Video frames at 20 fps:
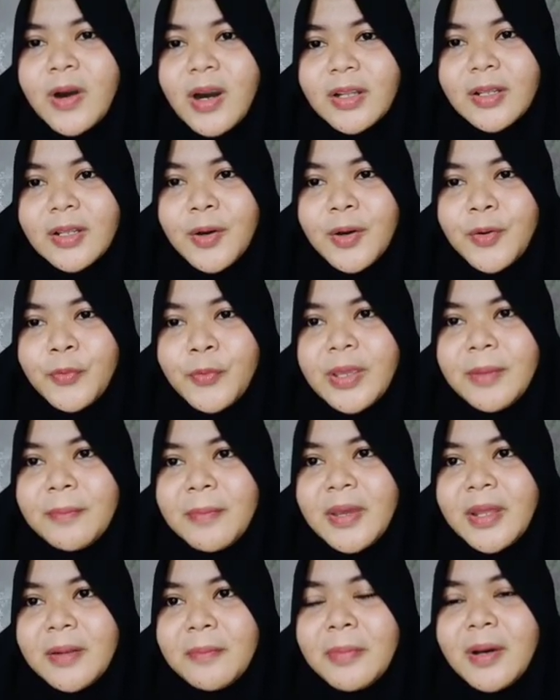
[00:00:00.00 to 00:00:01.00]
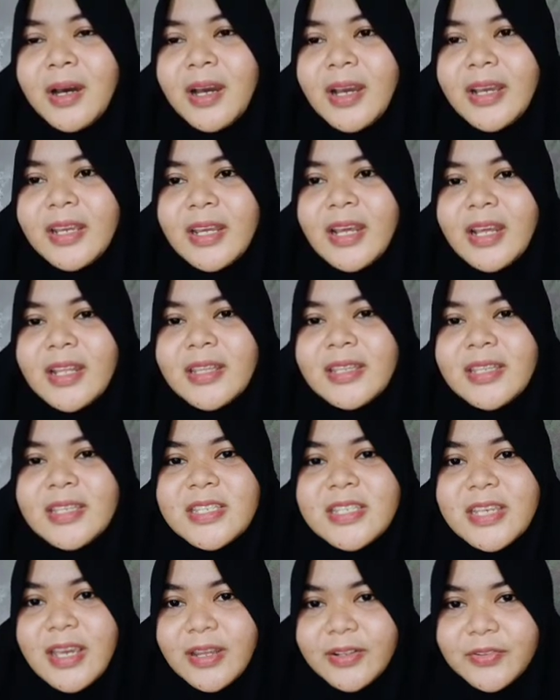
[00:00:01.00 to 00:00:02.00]
women by the
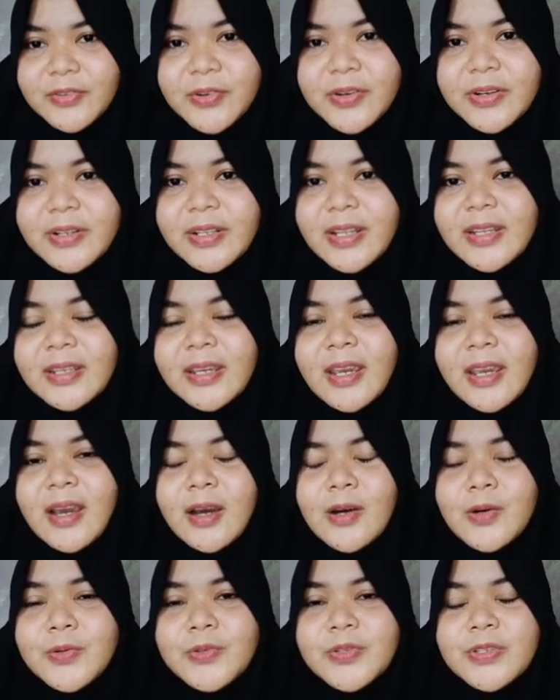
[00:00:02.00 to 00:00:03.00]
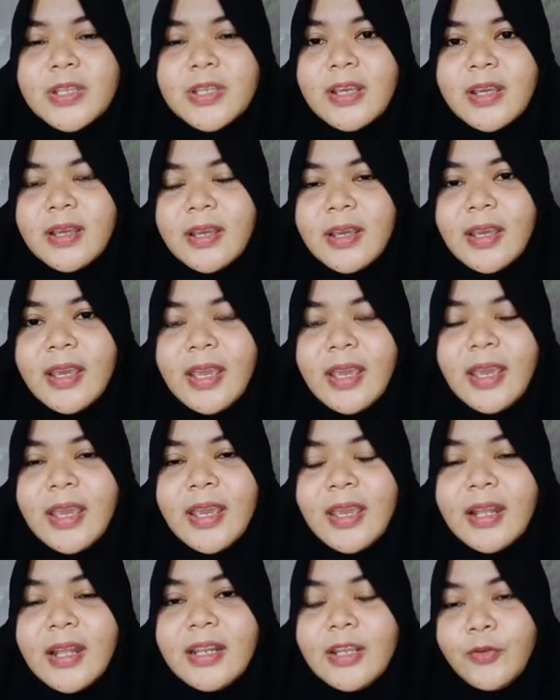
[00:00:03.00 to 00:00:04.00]
gender that cause a
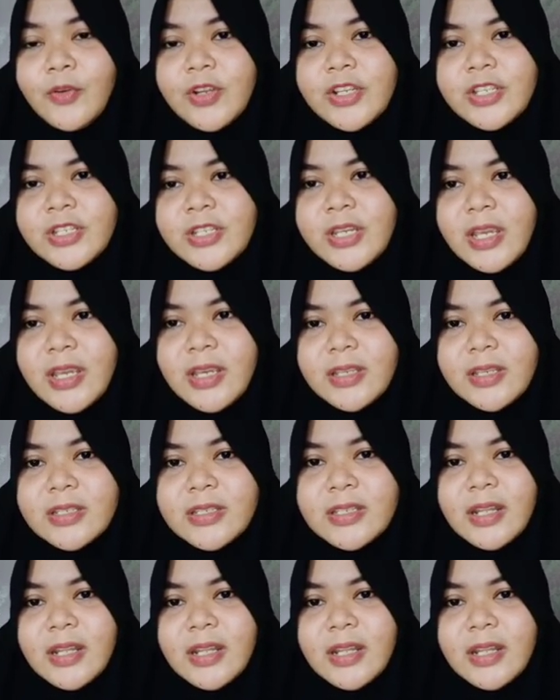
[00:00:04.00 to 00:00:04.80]
language change.